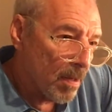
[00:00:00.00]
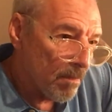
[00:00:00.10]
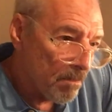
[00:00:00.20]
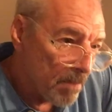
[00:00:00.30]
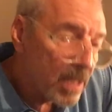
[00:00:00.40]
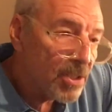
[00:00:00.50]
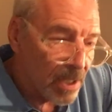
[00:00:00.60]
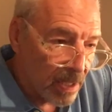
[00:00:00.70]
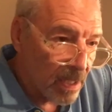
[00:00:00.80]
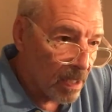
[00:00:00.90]

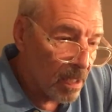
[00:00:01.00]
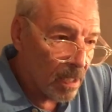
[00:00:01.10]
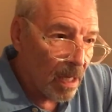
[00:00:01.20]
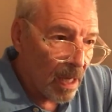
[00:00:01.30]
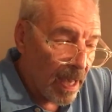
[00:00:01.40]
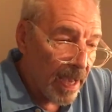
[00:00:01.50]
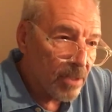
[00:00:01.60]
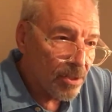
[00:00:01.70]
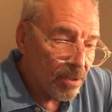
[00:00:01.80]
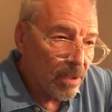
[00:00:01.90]
mixing
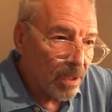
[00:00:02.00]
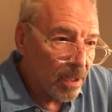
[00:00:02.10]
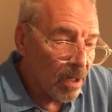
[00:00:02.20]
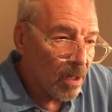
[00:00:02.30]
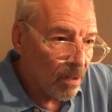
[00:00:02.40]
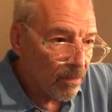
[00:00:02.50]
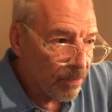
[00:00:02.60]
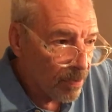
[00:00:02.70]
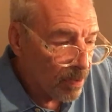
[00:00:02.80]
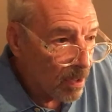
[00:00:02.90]
actually
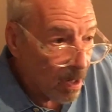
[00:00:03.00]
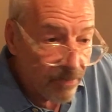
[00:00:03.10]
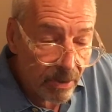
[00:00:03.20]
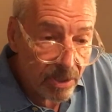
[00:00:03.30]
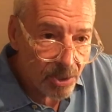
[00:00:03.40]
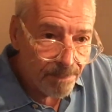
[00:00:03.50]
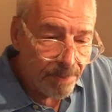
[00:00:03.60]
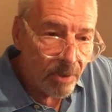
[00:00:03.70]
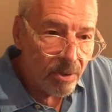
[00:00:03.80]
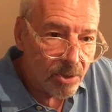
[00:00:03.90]
of a very
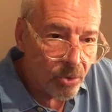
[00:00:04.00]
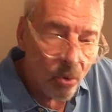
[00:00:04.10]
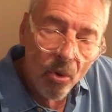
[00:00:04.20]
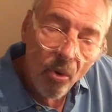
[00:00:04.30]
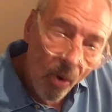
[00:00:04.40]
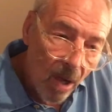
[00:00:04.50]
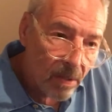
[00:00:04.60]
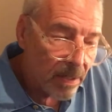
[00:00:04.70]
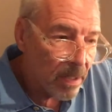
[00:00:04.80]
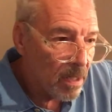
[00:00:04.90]
spiritual
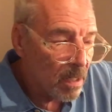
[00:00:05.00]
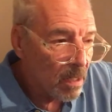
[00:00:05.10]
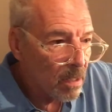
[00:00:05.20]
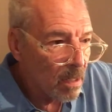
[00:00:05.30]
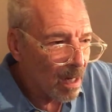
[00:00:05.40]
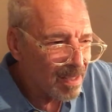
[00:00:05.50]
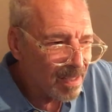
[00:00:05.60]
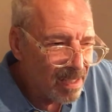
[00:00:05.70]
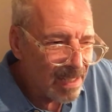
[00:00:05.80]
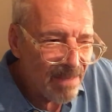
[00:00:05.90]
quality, a
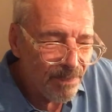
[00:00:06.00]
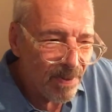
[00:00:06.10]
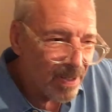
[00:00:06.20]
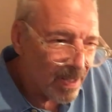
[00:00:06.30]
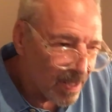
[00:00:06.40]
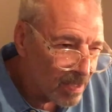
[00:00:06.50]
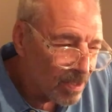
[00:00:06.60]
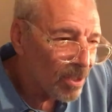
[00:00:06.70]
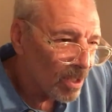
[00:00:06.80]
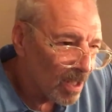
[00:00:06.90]
deep
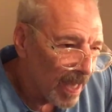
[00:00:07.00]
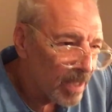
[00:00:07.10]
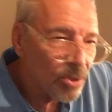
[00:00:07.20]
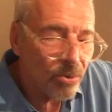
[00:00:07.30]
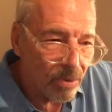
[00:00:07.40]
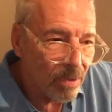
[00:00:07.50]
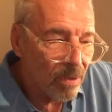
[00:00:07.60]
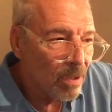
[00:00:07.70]
intellectual